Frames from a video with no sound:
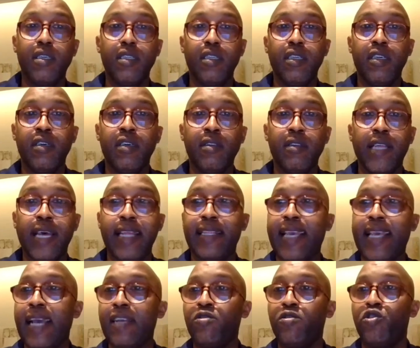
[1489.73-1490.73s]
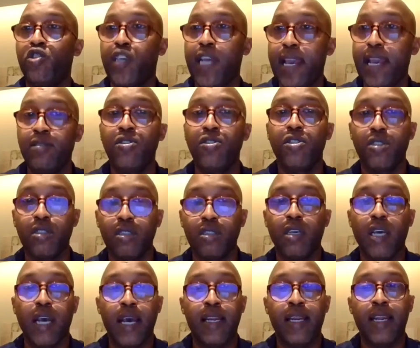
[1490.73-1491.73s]
that can change
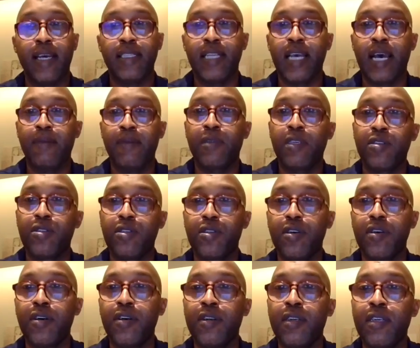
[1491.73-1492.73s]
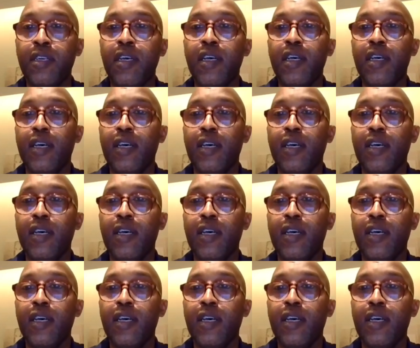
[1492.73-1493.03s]
and adapt and so on.